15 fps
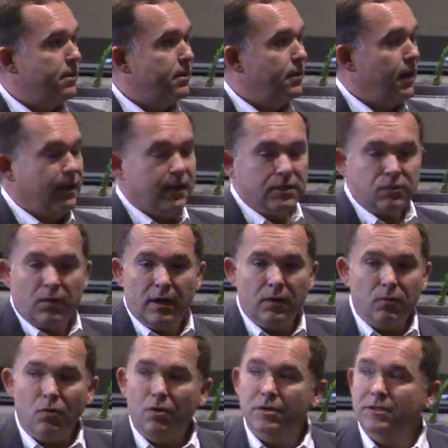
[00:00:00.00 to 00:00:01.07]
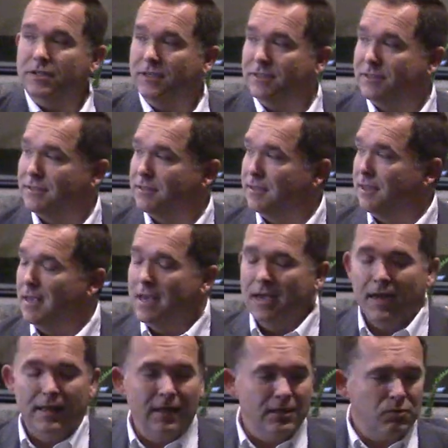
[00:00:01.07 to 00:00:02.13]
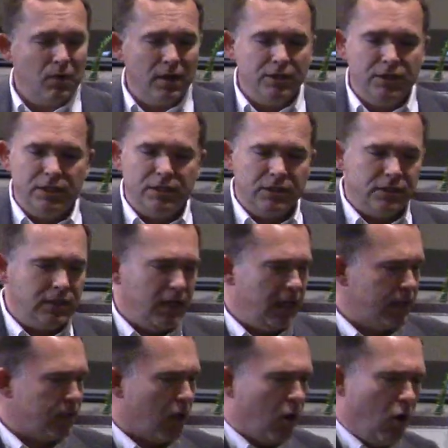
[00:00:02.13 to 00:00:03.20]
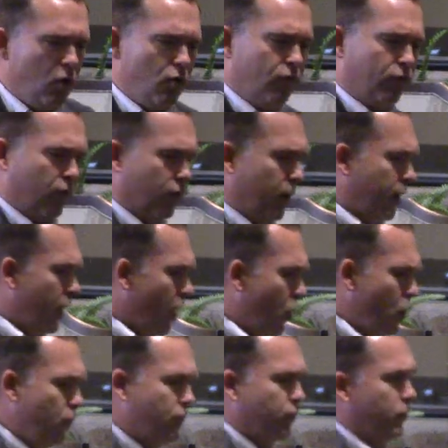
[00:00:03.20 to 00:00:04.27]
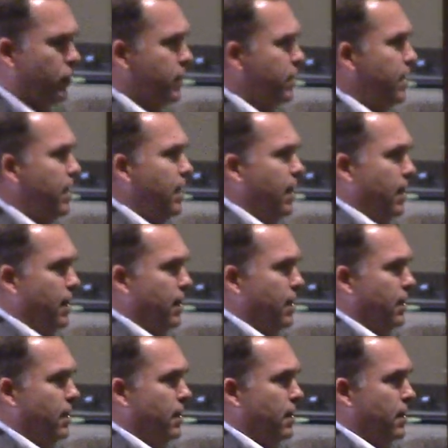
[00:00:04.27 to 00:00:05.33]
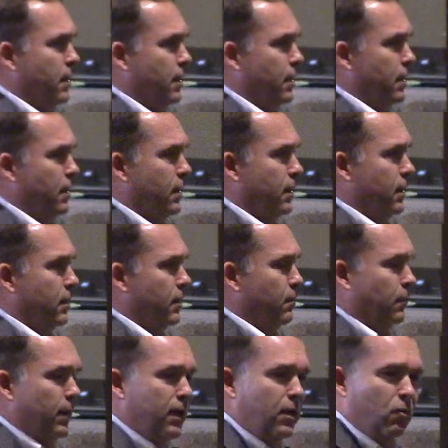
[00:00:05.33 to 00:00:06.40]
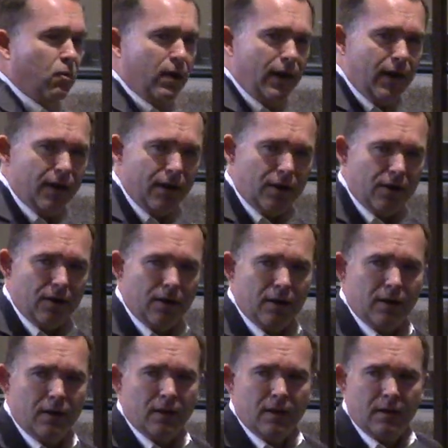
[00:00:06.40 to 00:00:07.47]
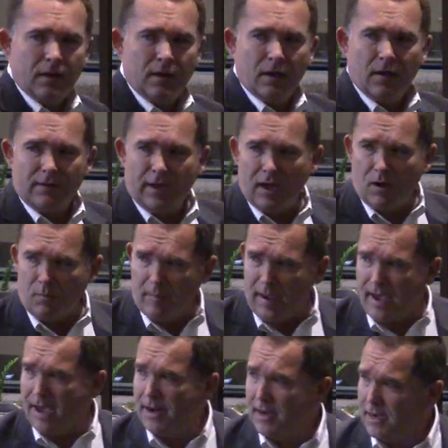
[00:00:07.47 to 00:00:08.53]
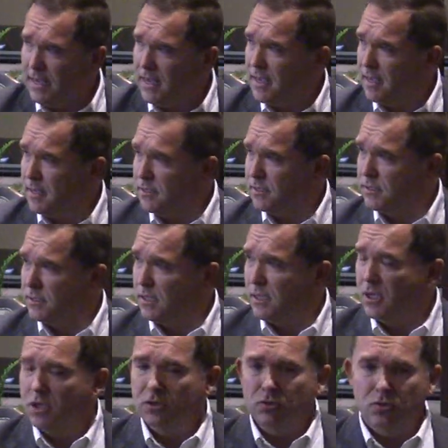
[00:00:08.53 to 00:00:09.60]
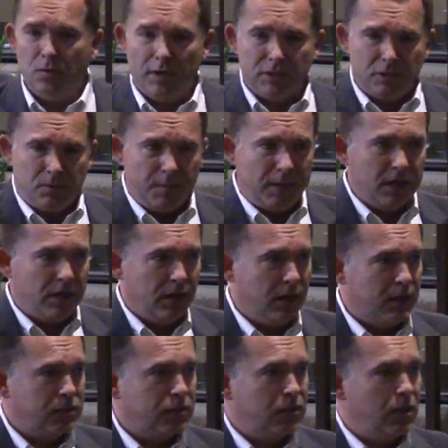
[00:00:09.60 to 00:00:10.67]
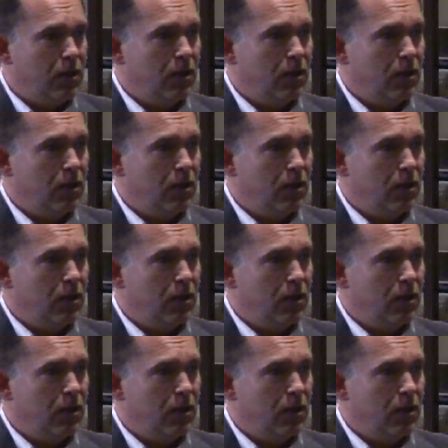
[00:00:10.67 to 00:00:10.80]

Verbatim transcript: And that's why he warns us. And that's why Jesus says over and over again, be aware of how bad it is to experience